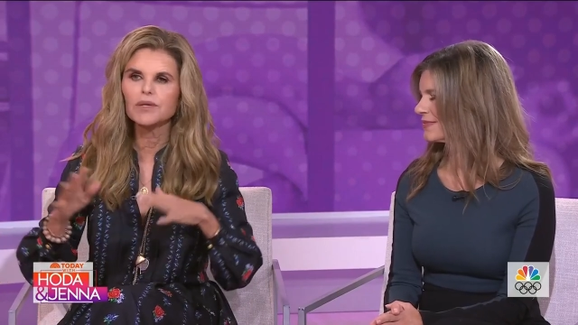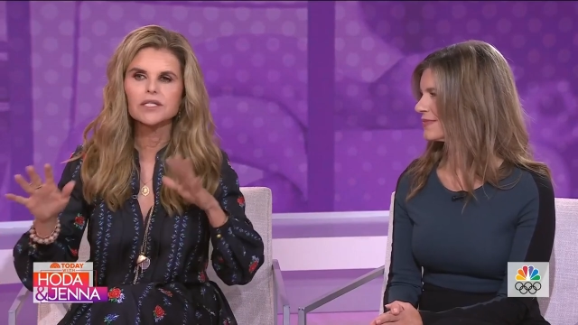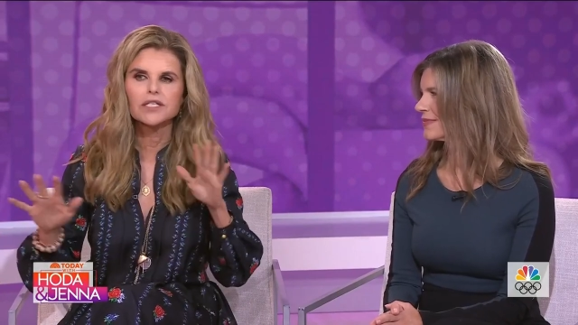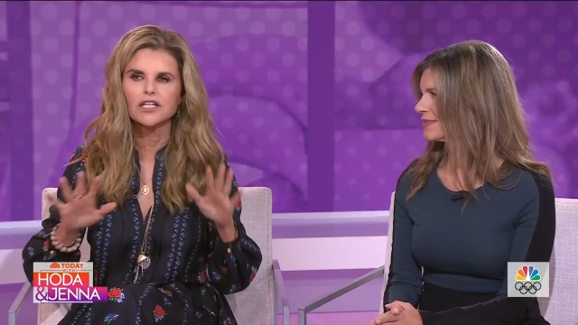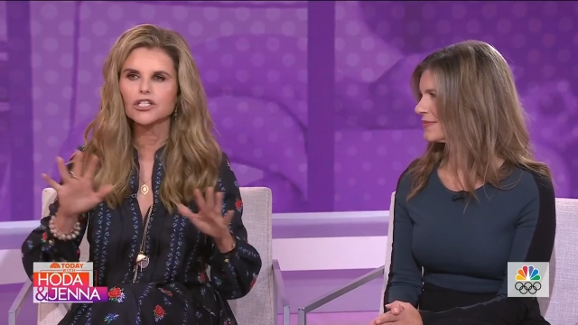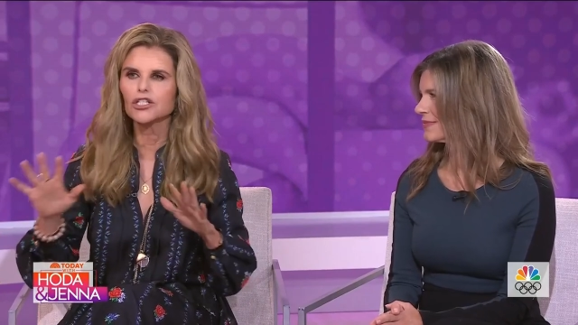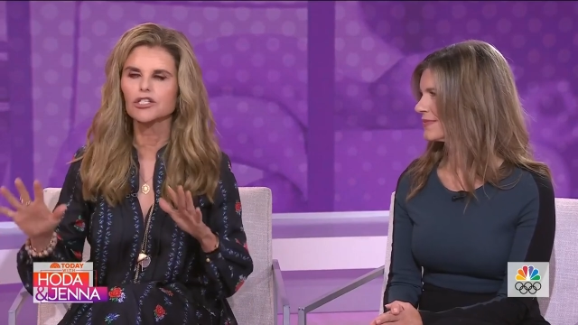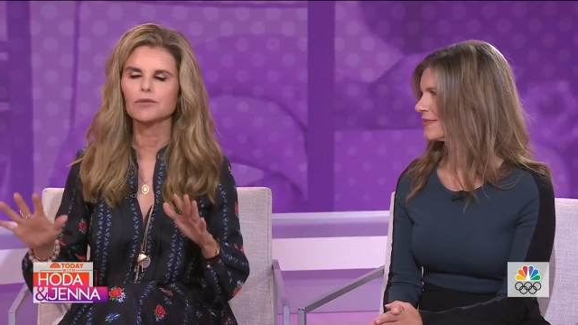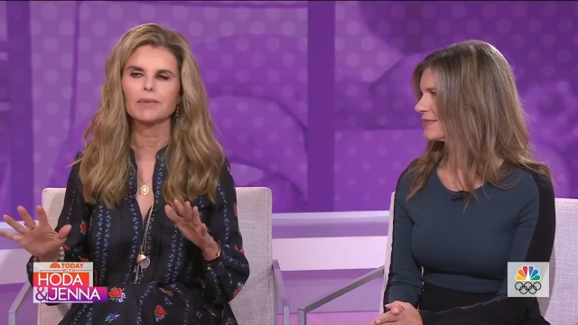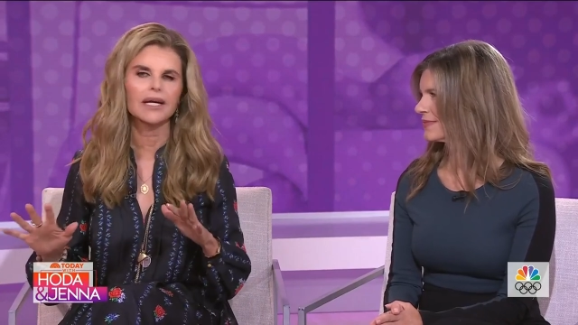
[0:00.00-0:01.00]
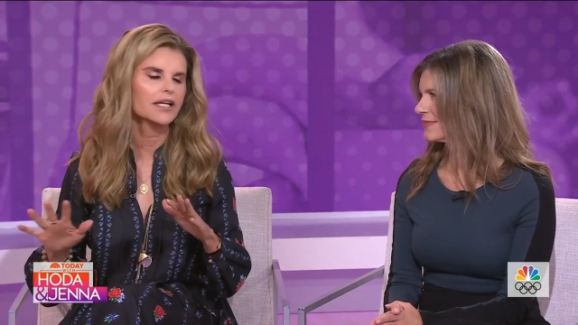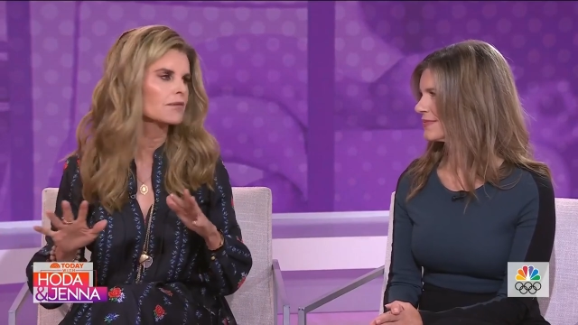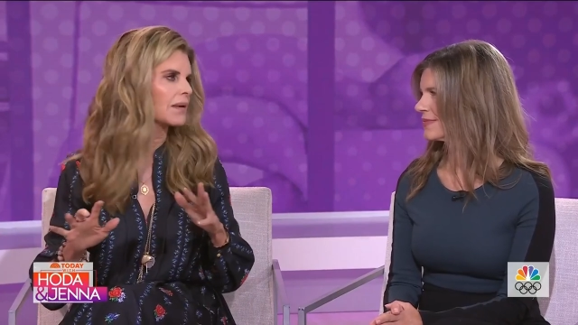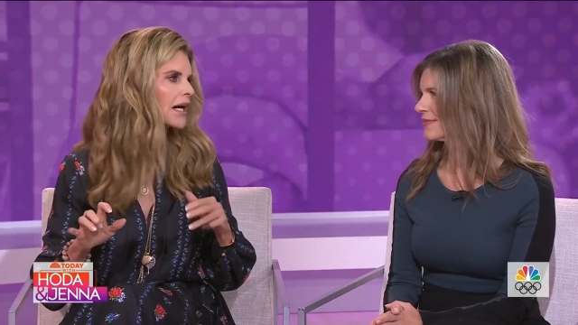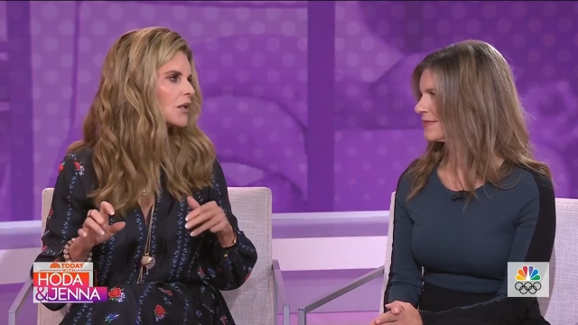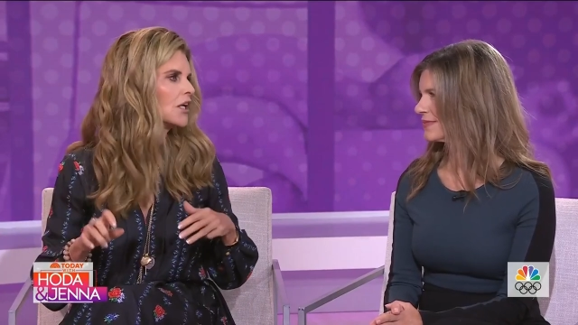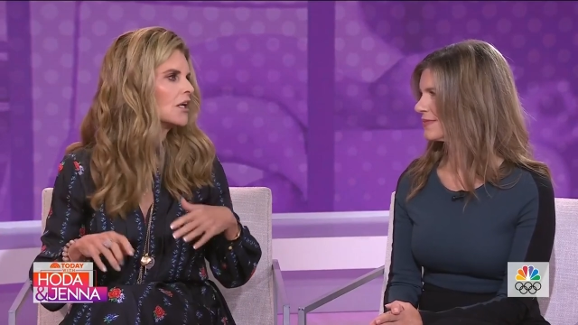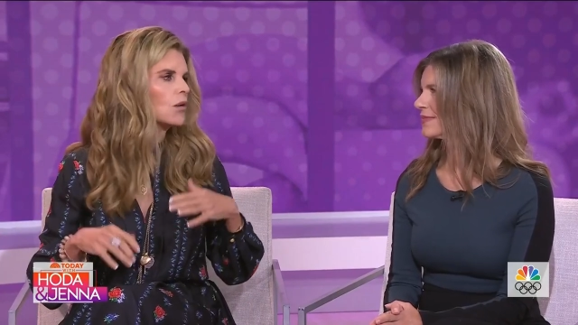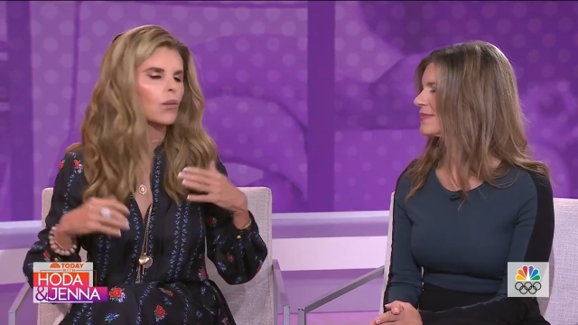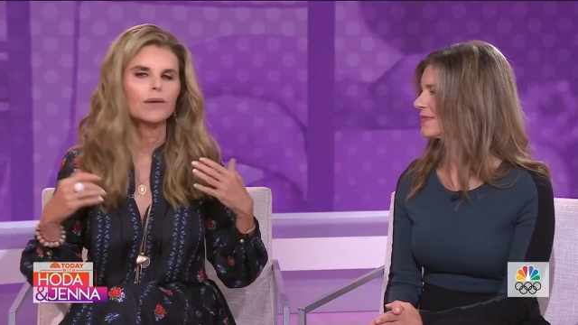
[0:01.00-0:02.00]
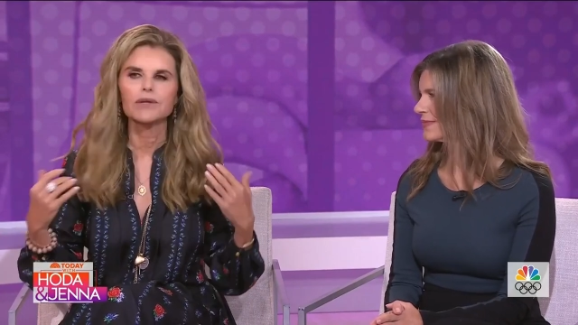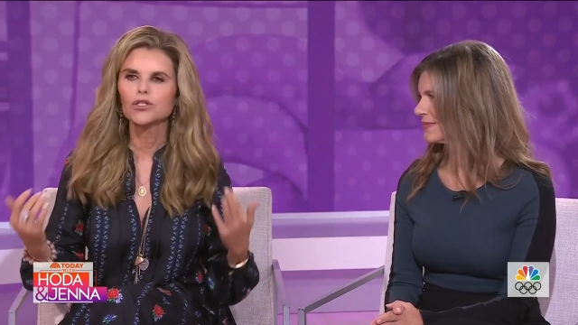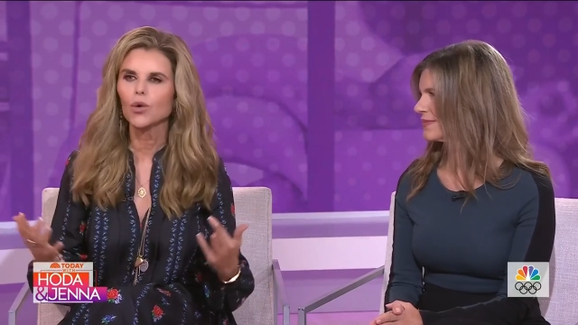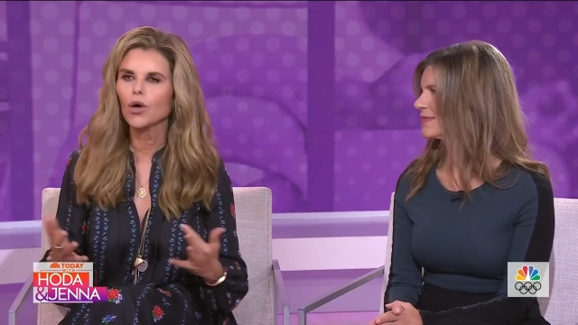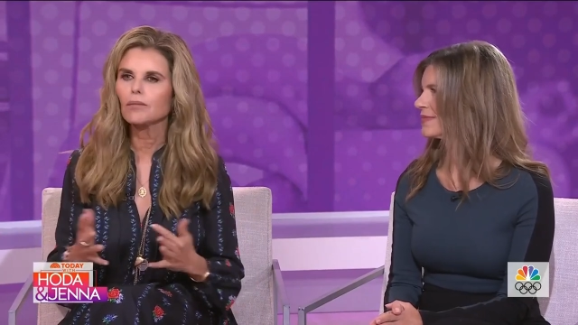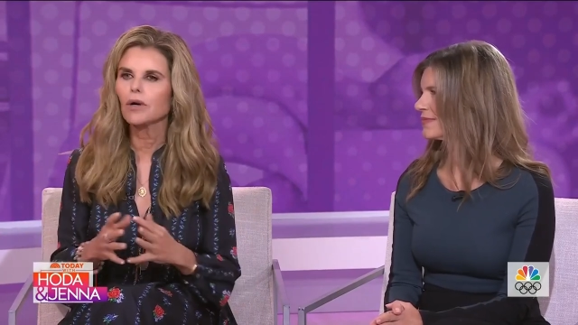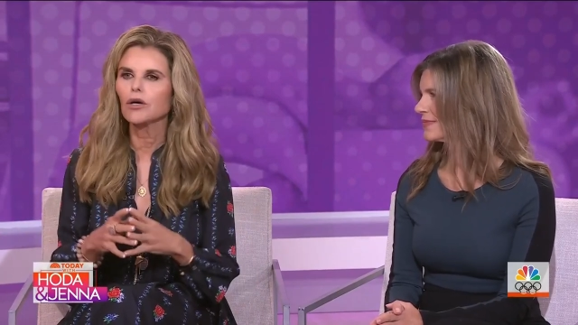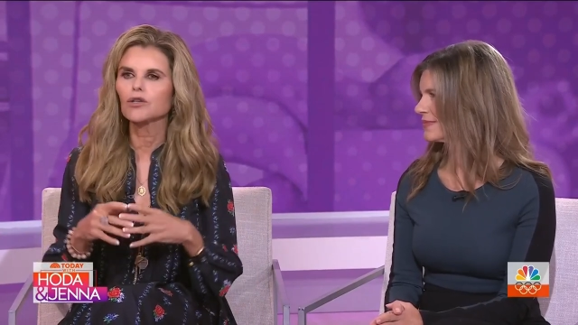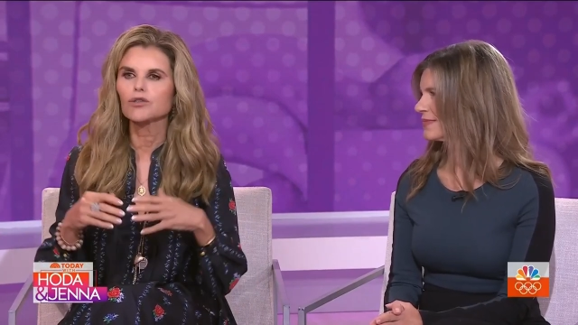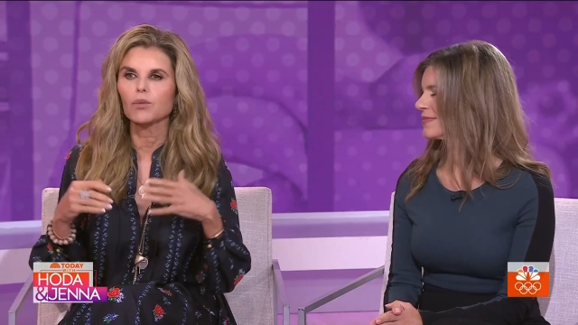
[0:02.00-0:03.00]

Speaker 1: been such a debate about women's hormones.